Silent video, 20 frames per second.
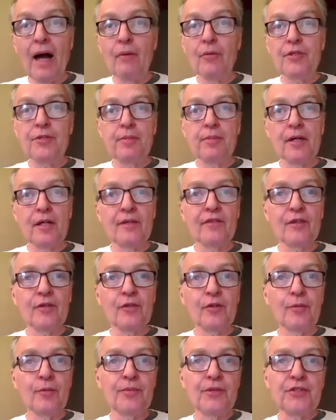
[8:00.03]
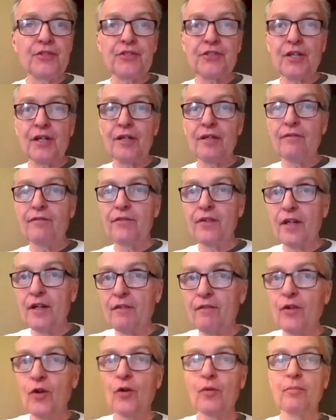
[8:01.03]
I was part of a group that started
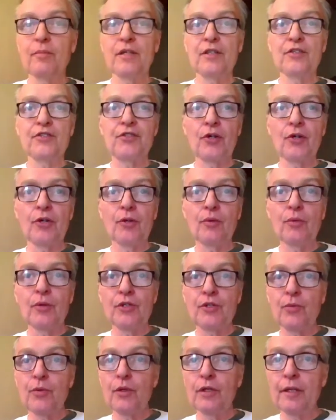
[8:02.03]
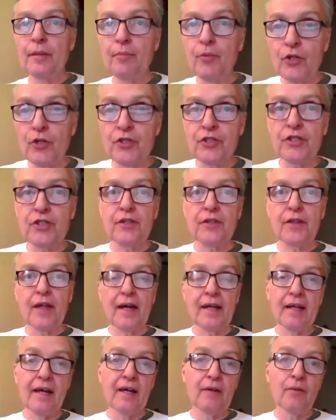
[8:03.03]
Fair Vote Minnesota, which really pushed
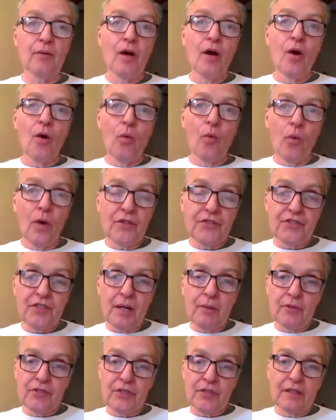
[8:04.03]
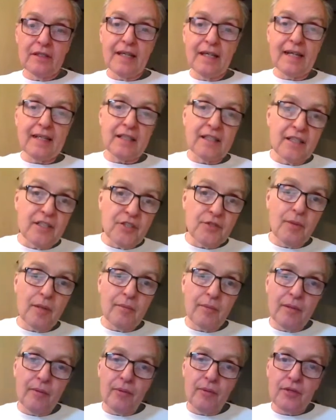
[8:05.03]
that. And once I was elected, it's
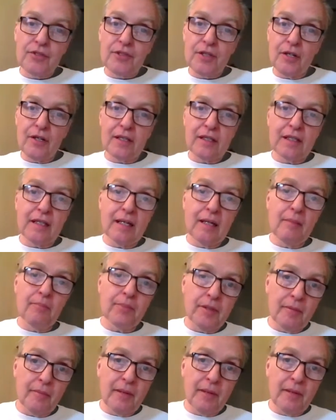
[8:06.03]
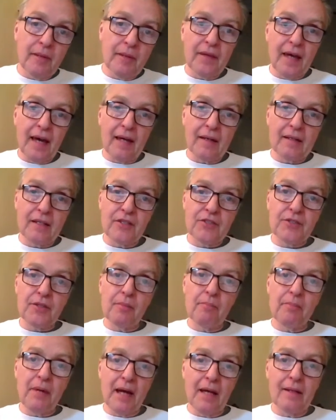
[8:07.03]
when we were starting to implement that,
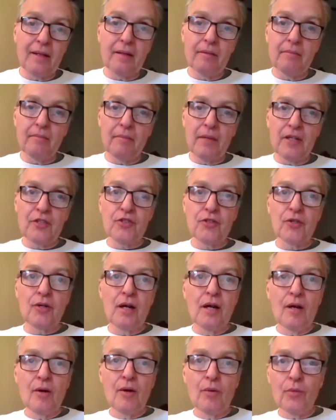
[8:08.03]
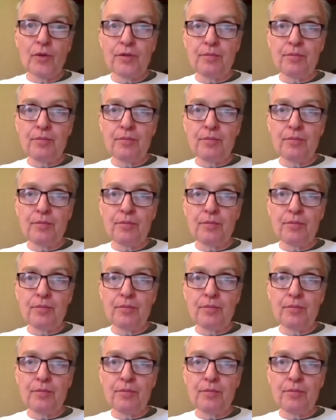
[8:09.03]
because the ballot measure